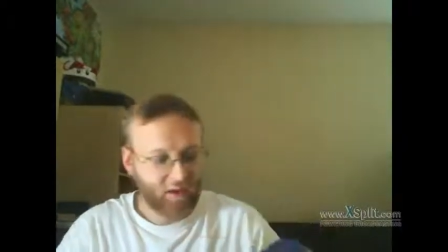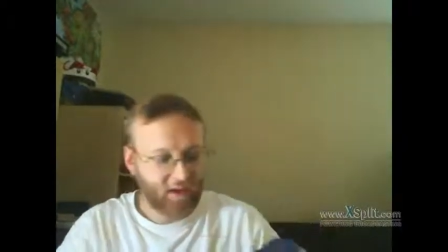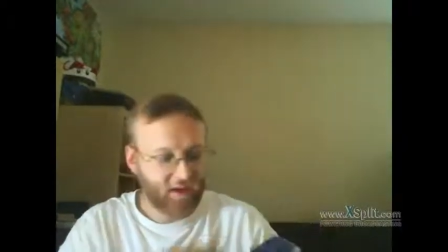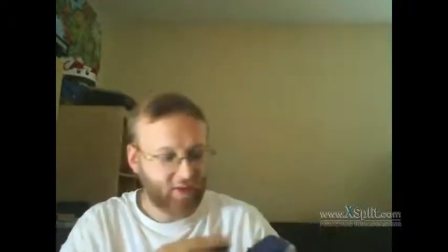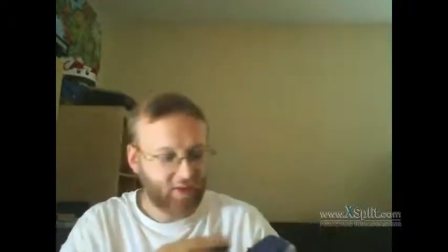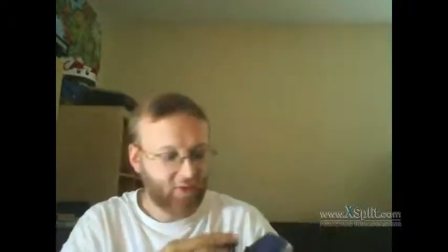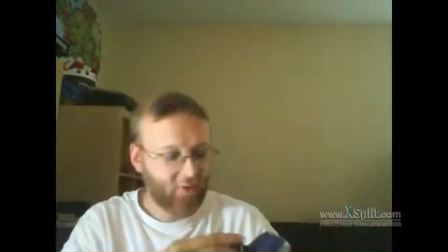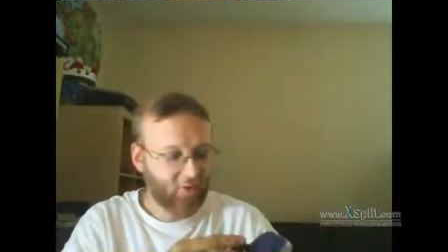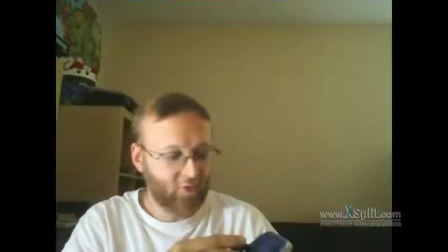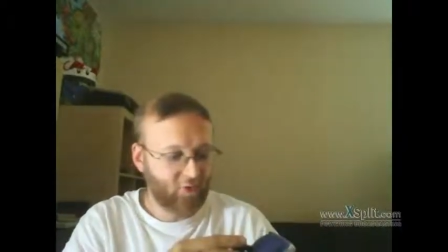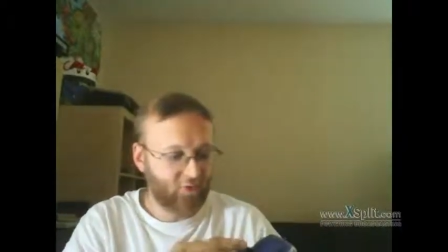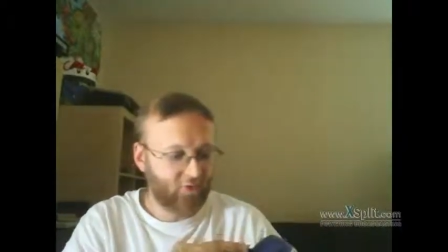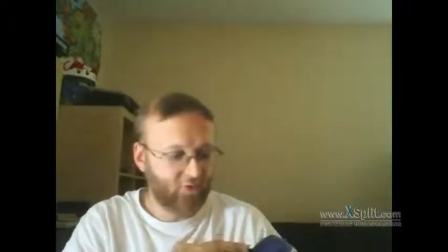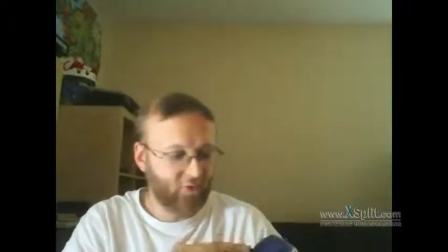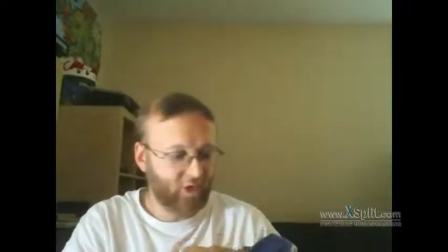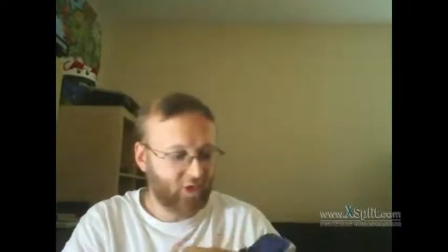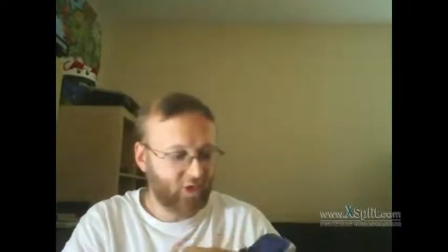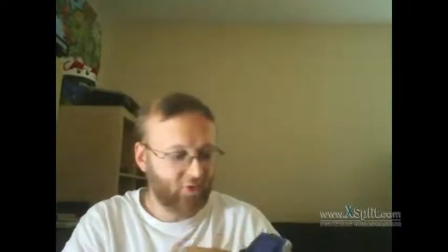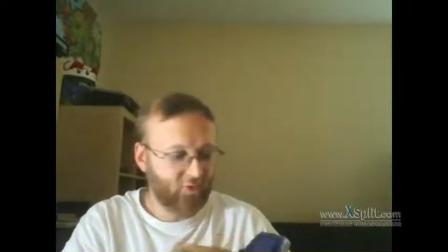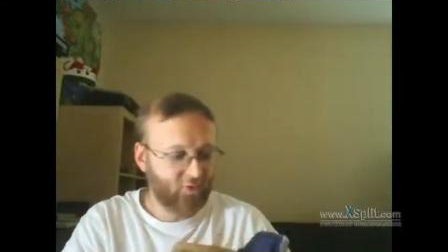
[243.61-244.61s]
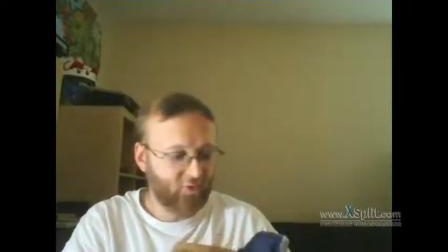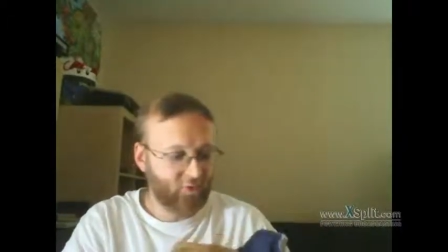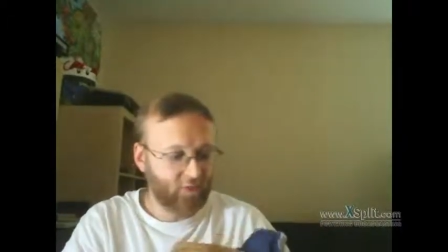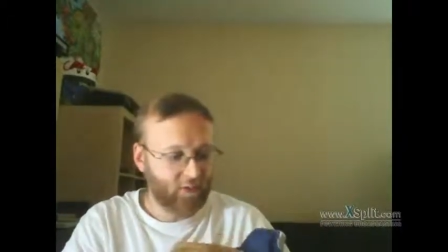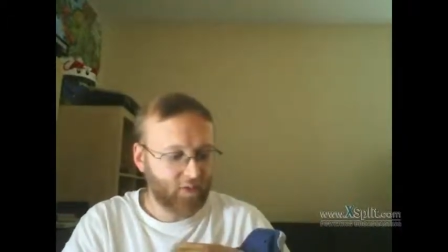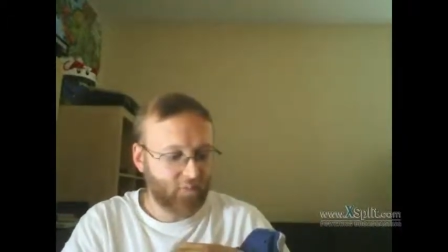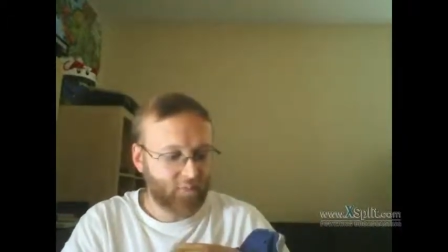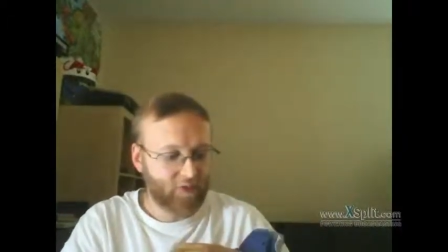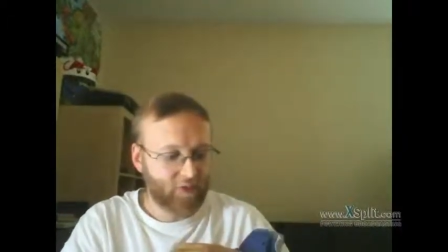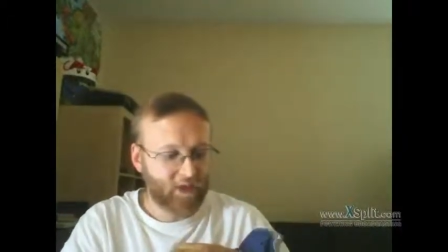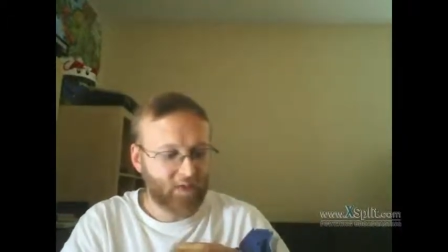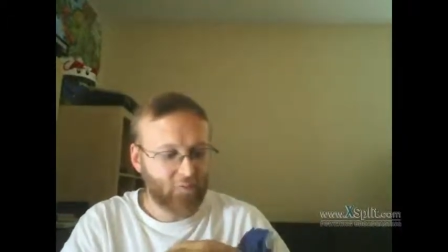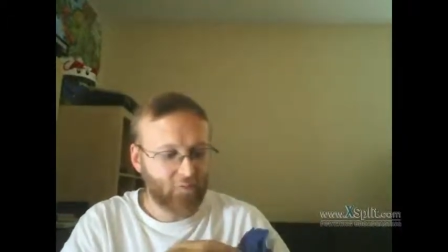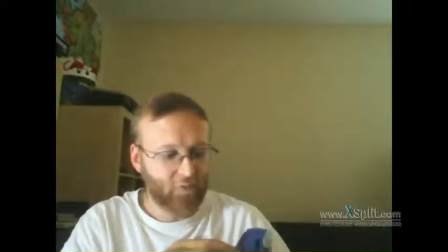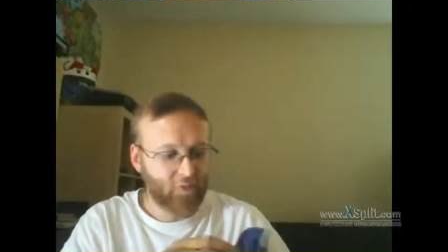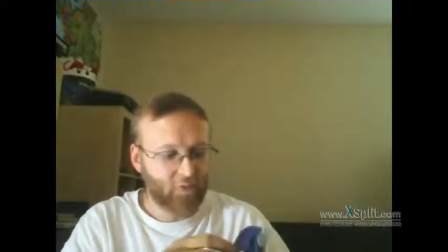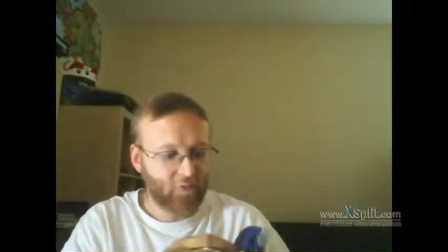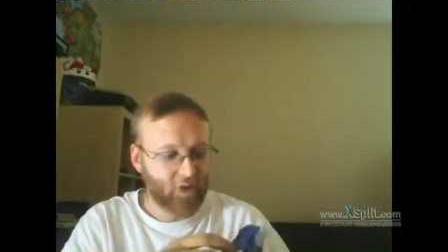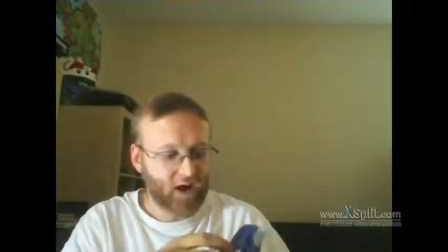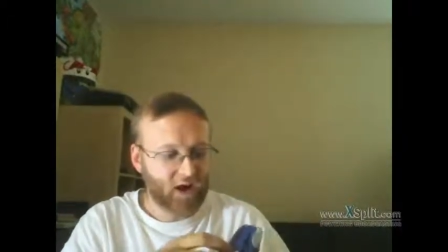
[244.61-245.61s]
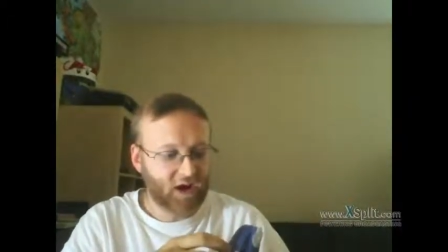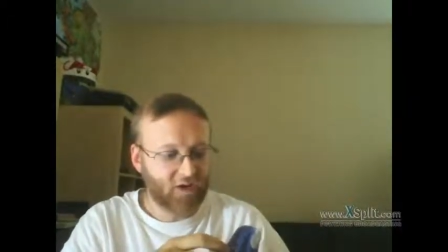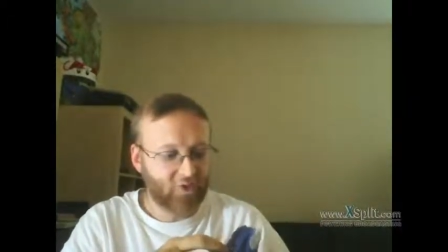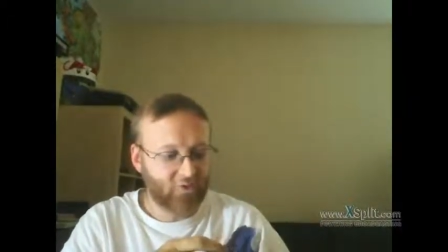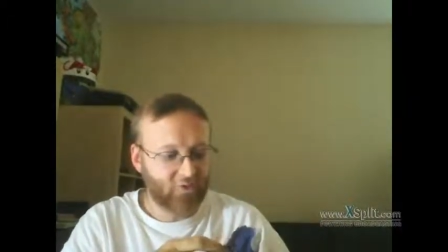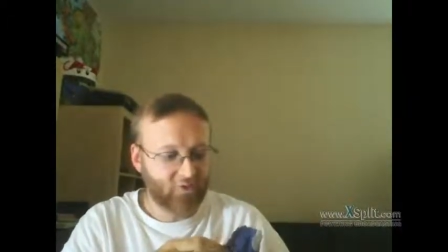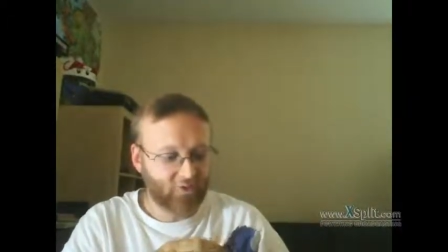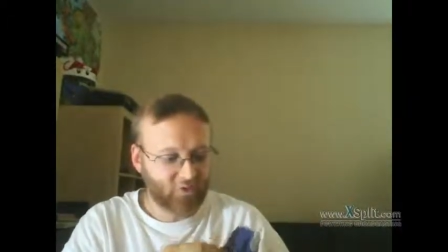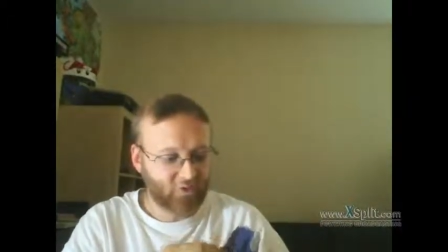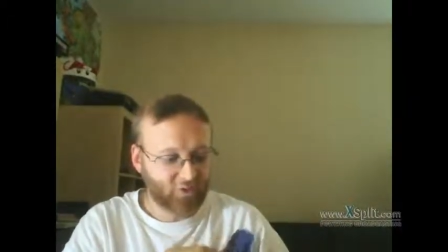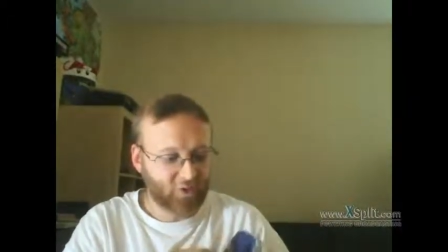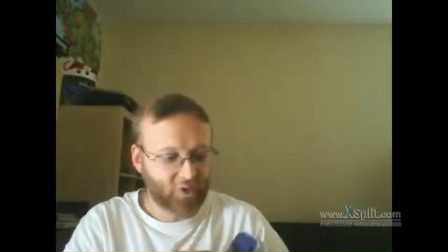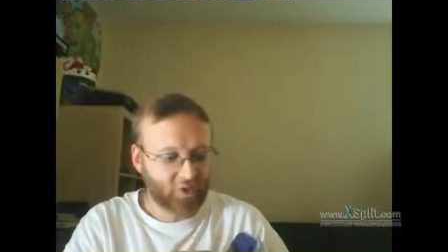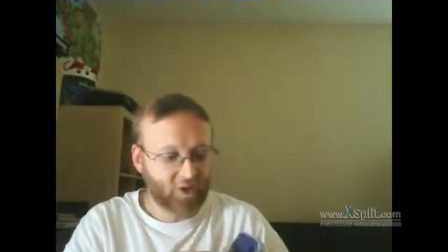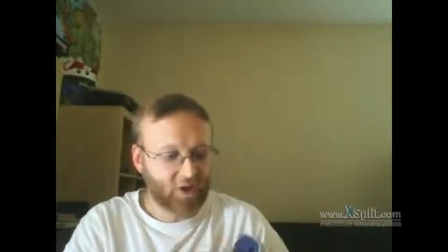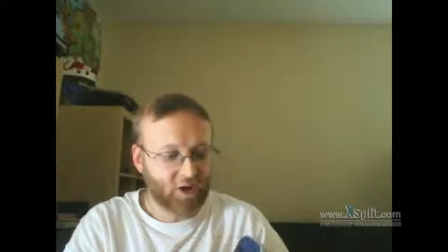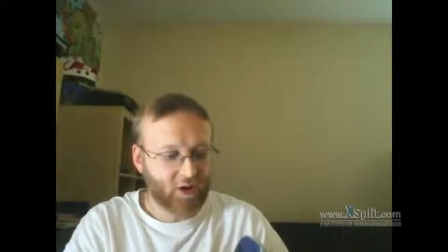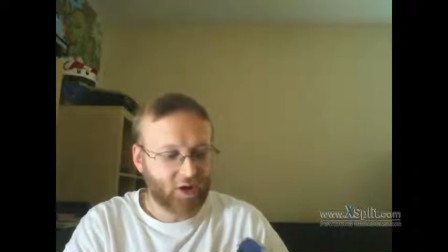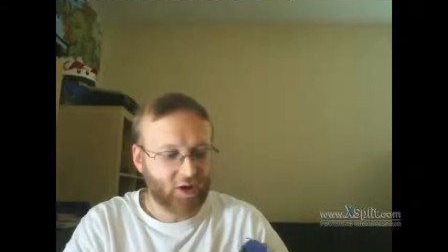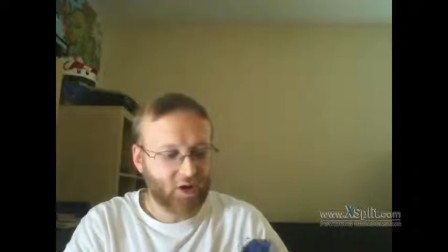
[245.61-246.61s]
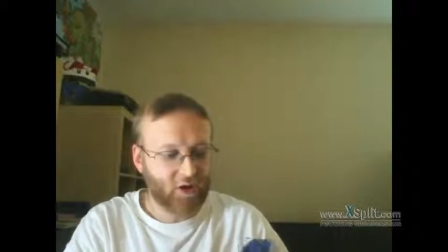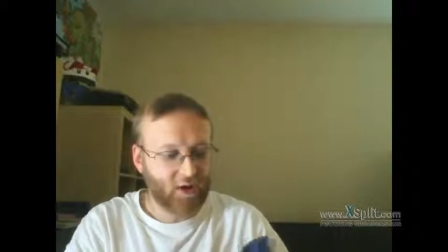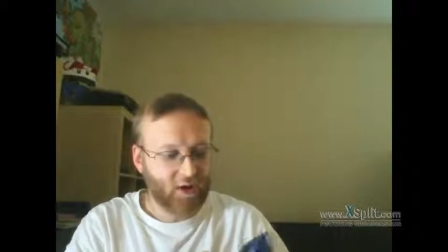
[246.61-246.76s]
It looks awesome, but it will not turn on.